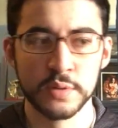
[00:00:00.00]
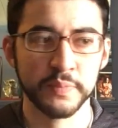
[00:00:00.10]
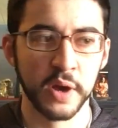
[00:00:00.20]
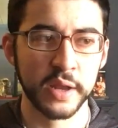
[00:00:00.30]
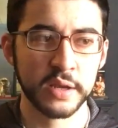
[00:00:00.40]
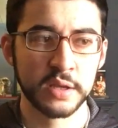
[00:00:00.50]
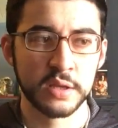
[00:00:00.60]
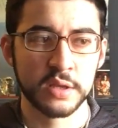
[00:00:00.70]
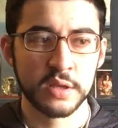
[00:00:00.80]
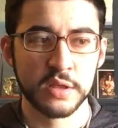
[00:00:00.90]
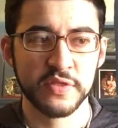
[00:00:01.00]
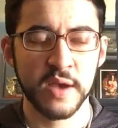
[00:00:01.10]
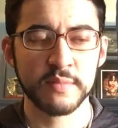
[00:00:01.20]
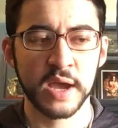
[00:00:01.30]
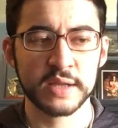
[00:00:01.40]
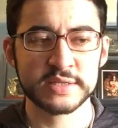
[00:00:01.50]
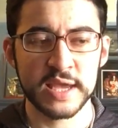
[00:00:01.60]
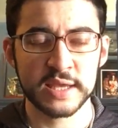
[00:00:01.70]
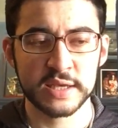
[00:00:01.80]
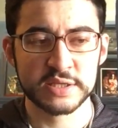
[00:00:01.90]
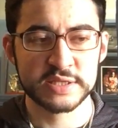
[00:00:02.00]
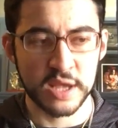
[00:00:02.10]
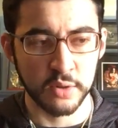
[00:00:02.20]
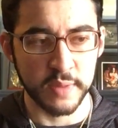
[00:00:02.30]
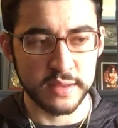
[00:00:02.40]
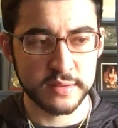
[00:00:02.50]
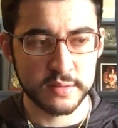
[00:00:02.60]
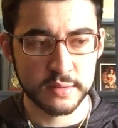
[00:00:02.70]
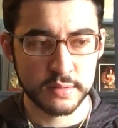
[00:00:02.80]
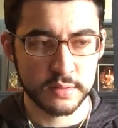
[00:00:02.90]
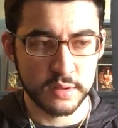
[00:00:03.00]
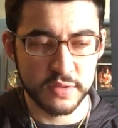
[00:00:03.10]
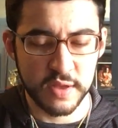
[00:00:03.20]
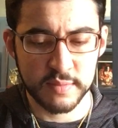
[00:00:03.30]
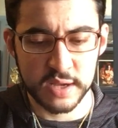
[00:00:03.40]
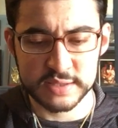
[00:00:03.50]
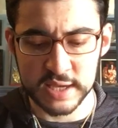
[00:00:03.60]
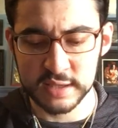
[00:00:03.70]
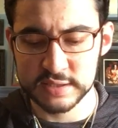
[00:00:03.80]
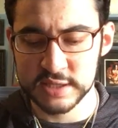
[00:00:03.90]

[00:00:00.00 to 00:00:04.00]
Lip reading: but them not taking a settlement, wanting